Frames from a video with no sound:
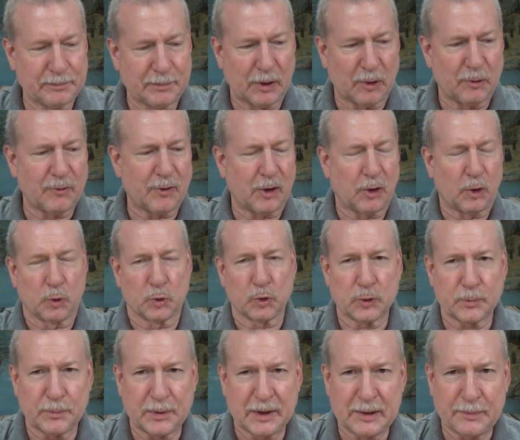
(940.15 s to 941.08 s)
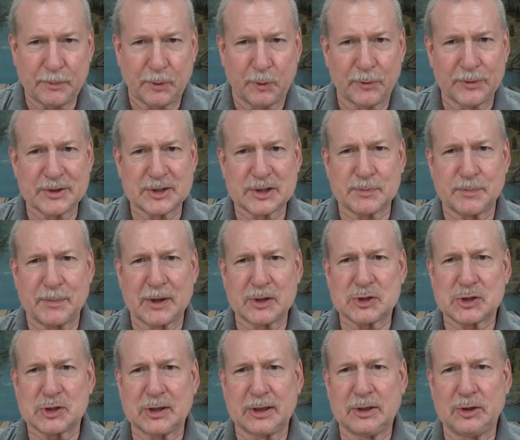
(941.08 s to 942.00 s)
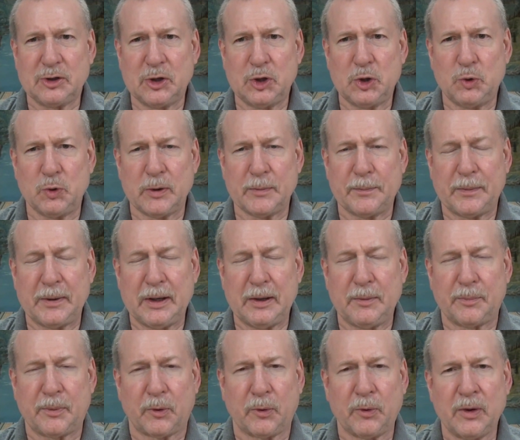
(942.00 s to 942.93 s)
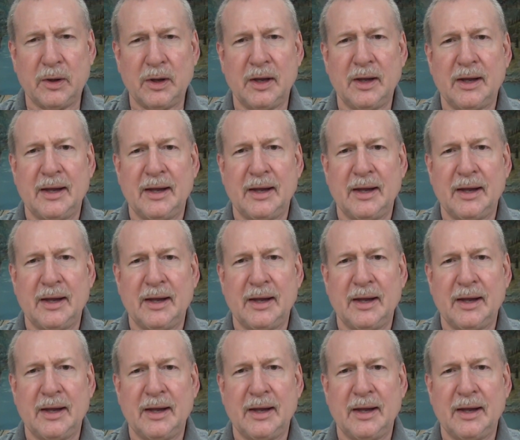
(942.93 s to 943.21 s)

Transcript: both older people and especially newer people,